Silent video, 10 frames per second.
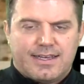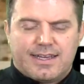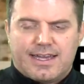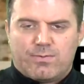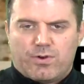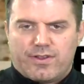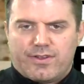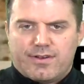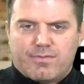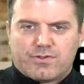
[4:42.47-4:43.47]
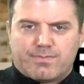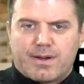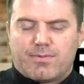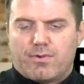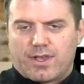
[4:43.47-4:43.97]
had one of the most
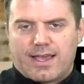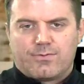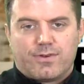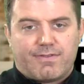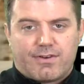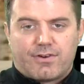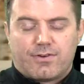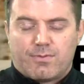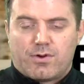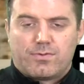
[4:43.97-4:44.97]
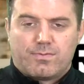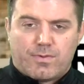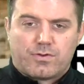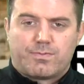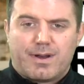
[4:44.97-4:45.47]
memorable games most